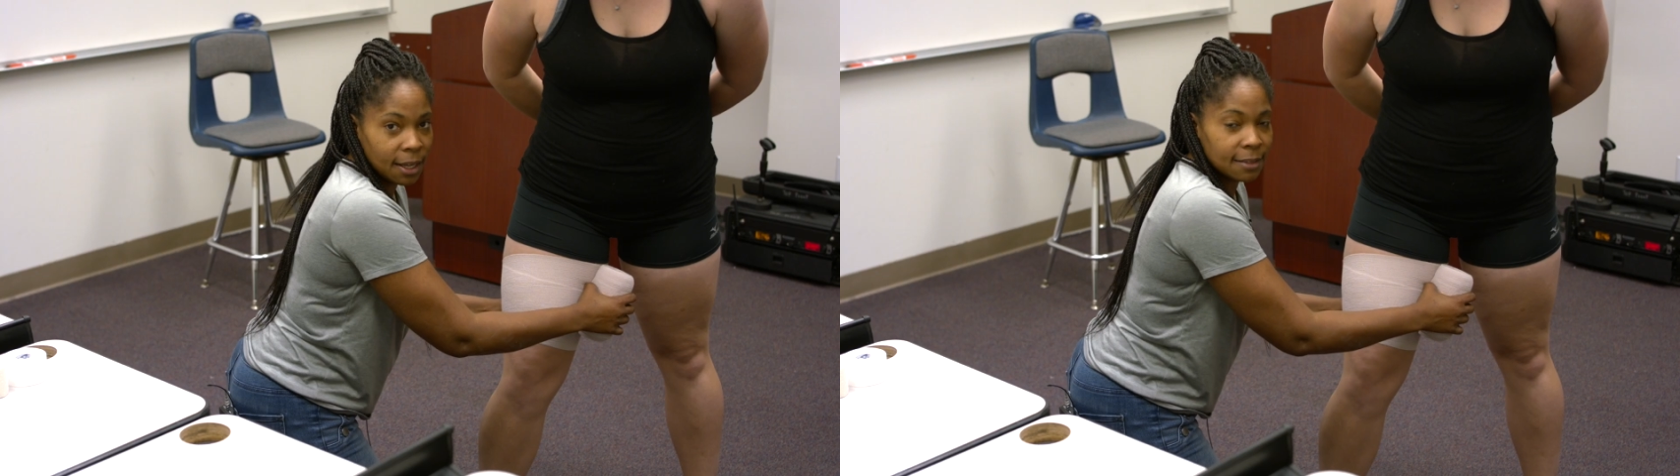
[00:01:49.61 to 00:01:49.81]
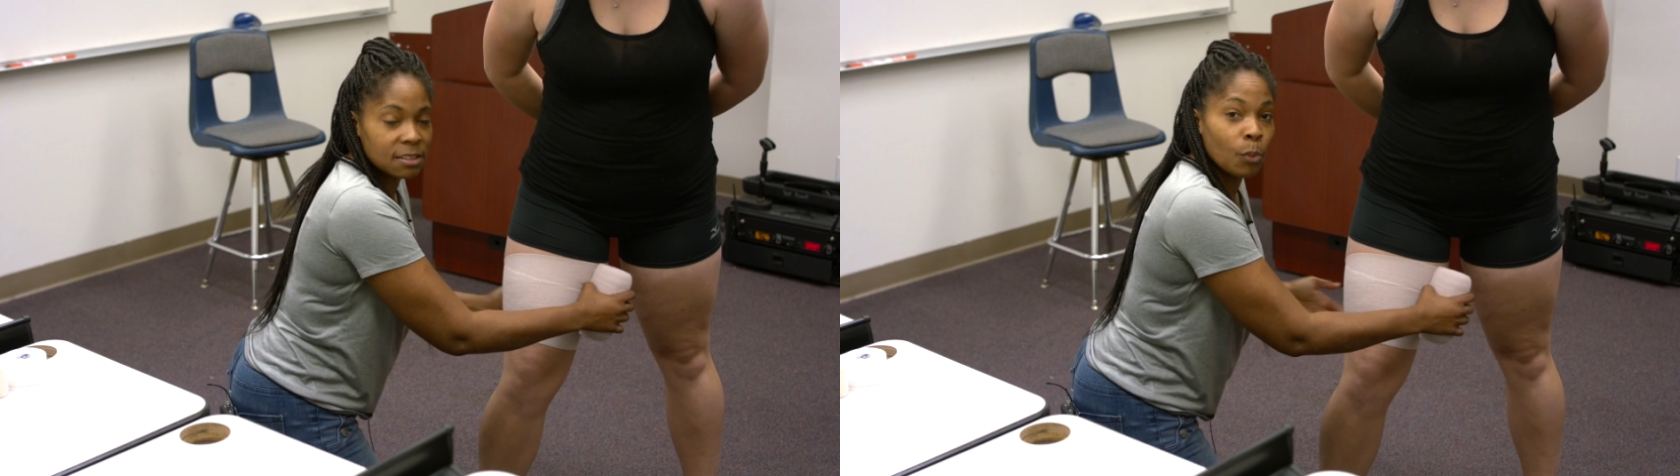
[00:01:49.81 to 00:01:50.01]

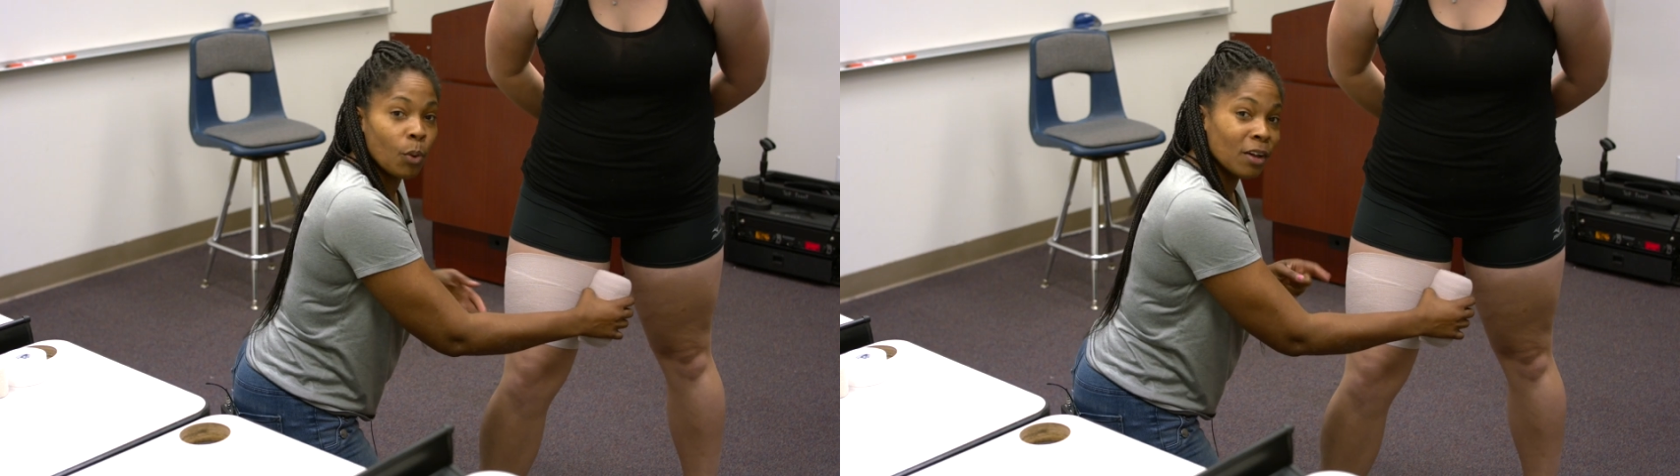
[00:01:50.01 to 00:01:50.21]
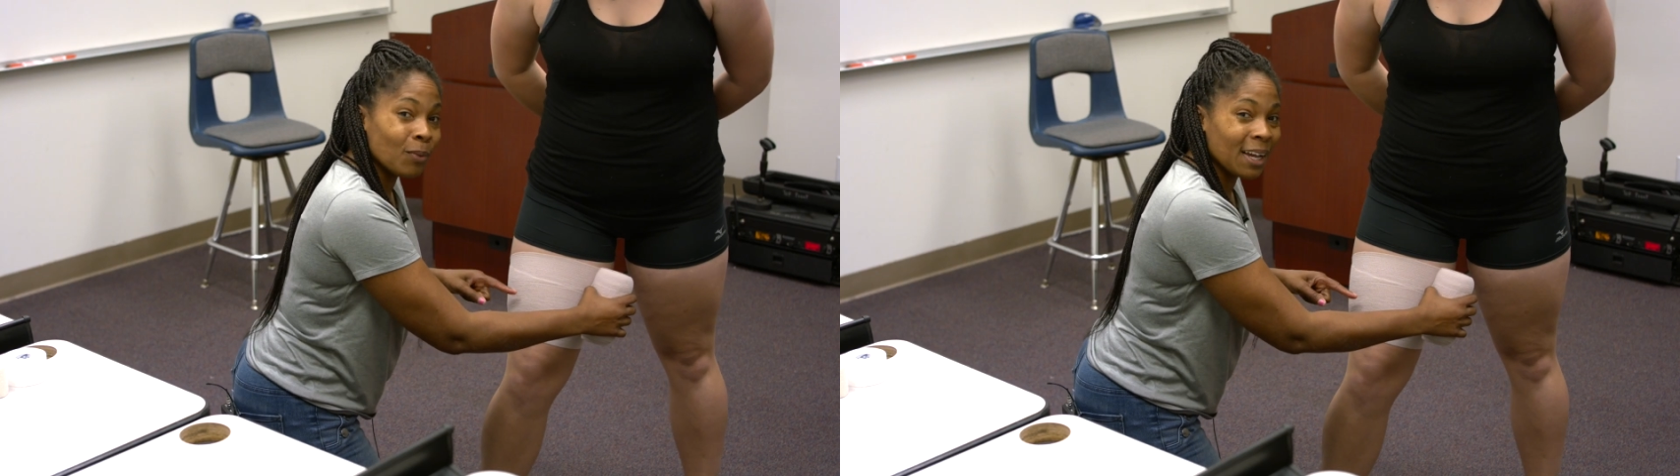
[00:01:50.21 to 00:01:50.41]
It's the
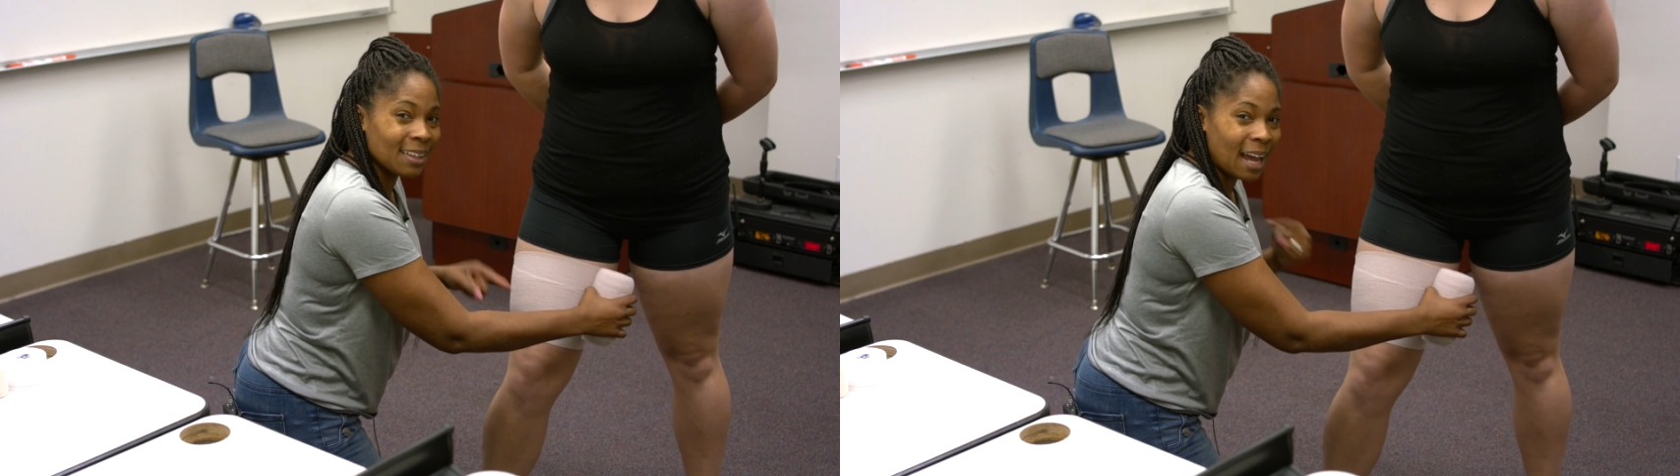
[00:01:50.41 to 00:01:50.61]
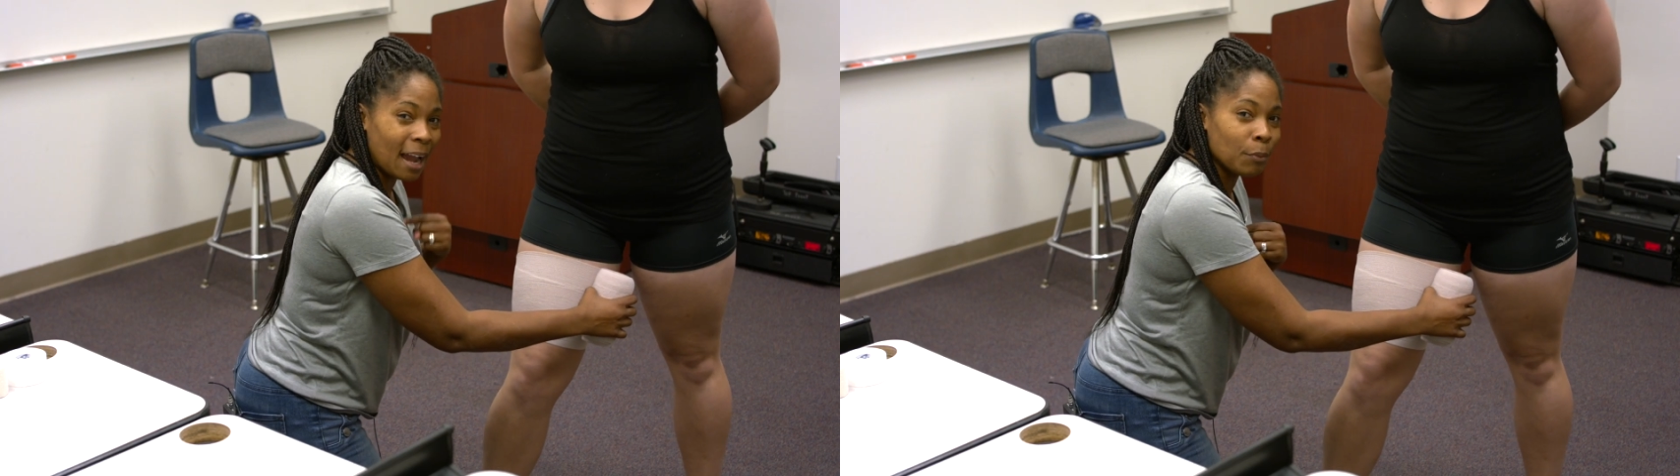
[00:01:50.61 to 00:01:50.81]
one way
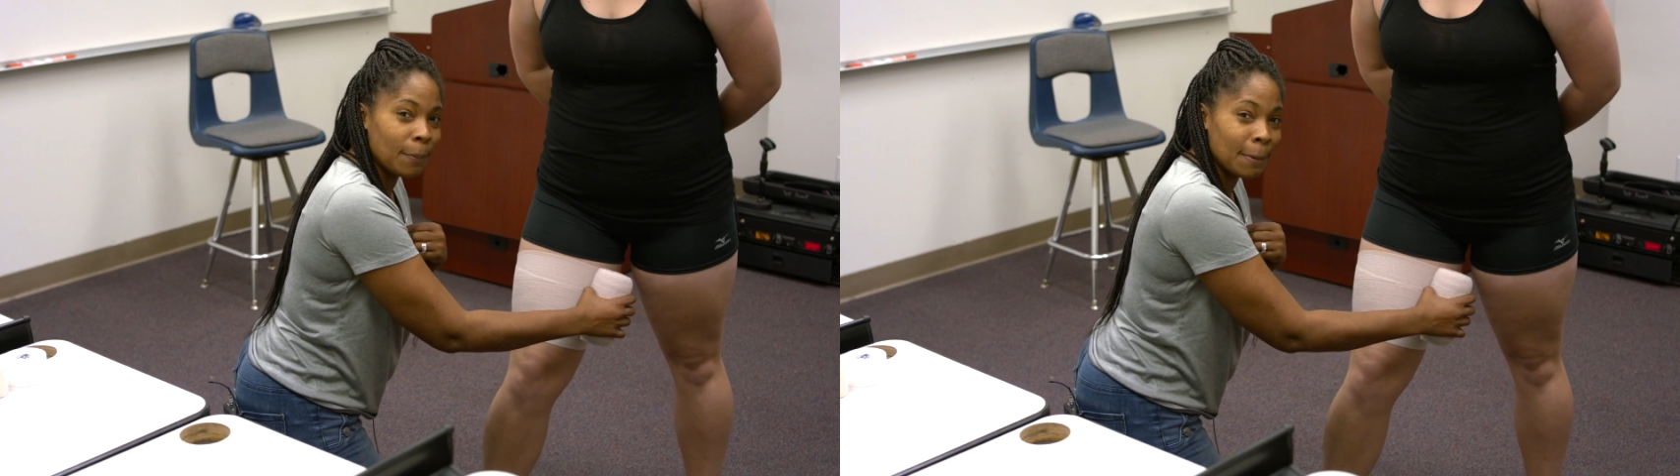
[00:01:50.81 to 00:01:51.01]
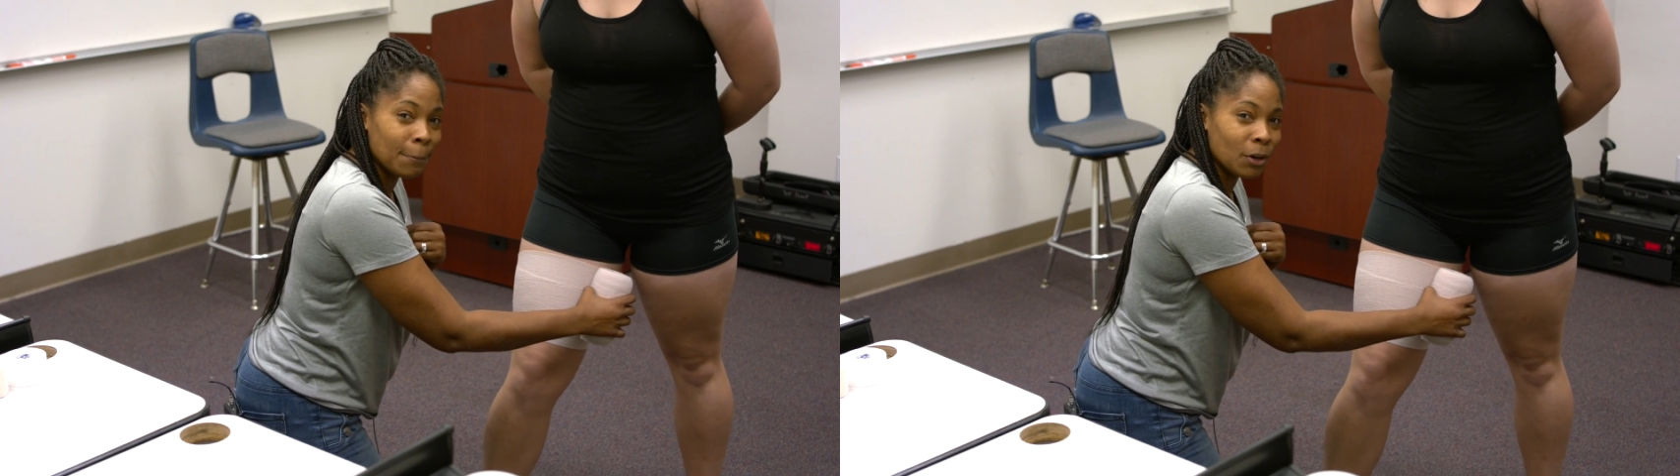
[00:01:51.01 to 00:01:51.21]
that I
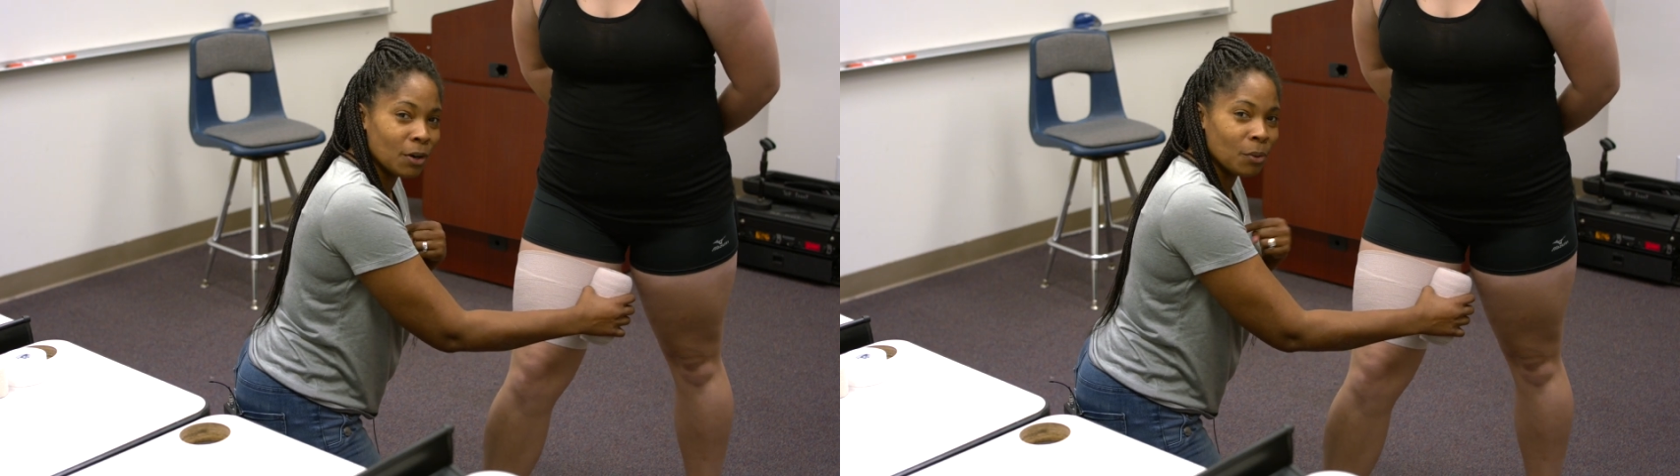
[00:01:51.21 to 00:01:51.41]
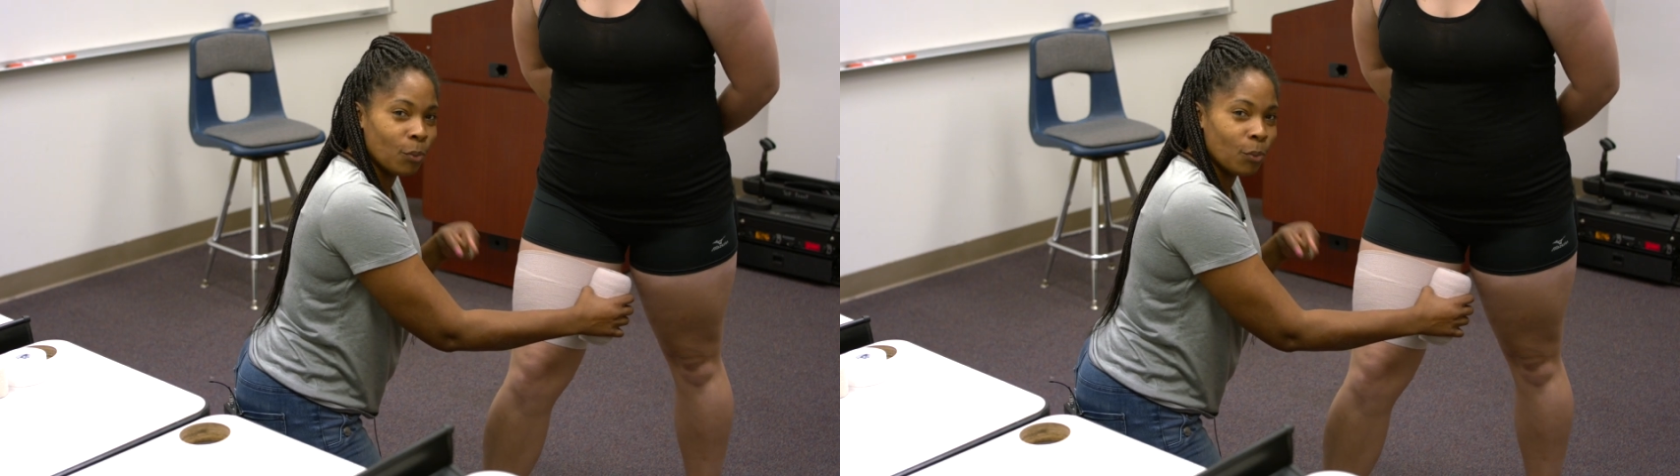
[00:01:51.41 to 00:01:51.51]
remember